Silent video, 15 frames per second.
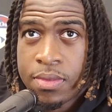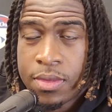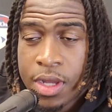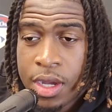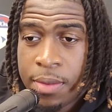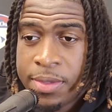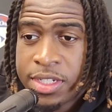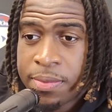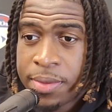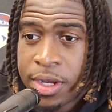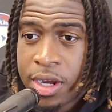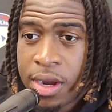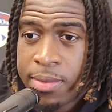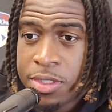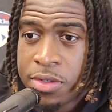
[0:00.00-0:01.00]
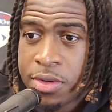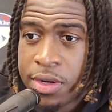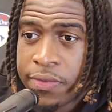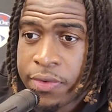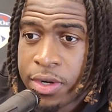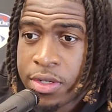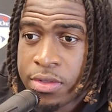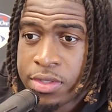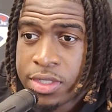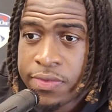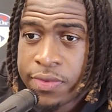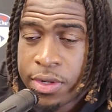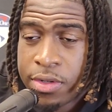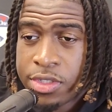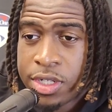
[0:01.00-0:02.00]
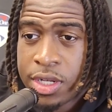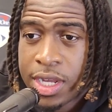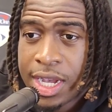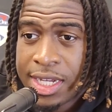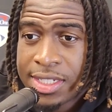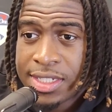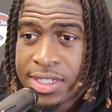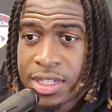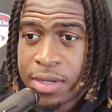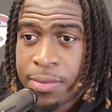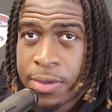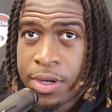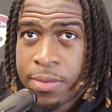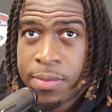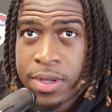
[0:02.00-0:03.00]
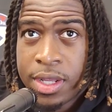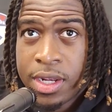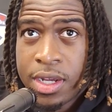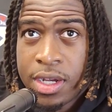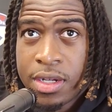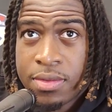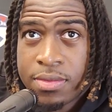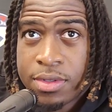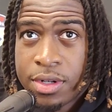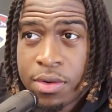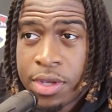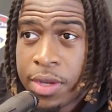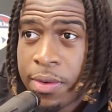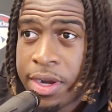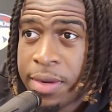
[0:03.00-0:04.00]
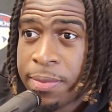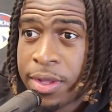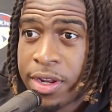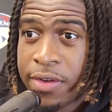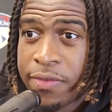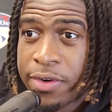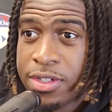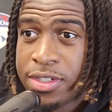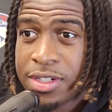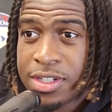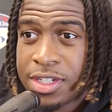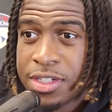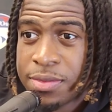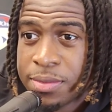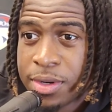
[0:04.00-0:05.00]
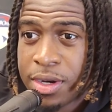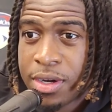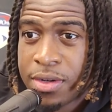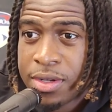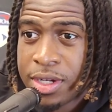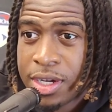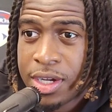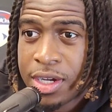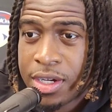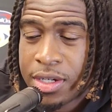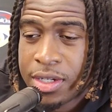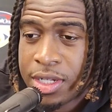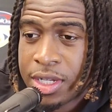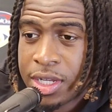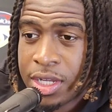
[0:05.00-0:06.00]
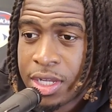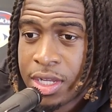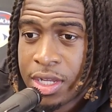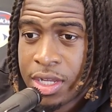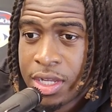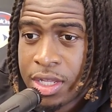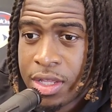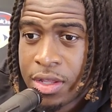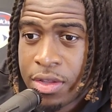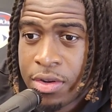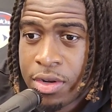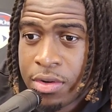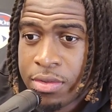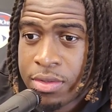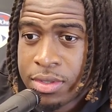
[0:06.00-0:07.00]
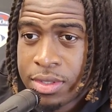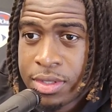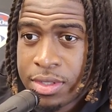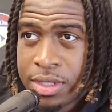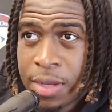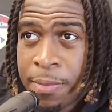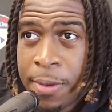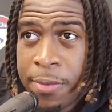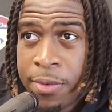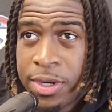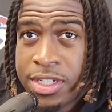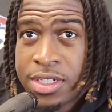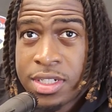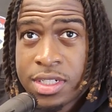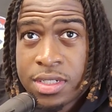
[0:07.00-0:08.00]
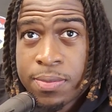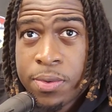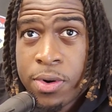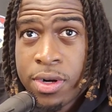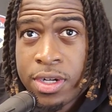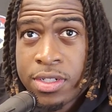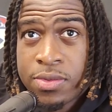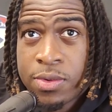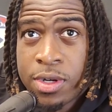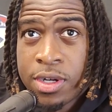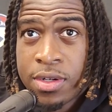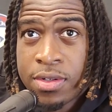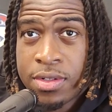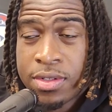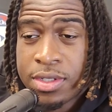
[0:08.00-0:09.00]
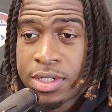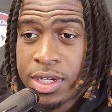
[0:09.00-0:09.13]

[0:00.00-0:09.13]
It's a big opportunity for those young guys to step up and, you know, get ready to play their first collegiate ball. You know, their preparation is important as well,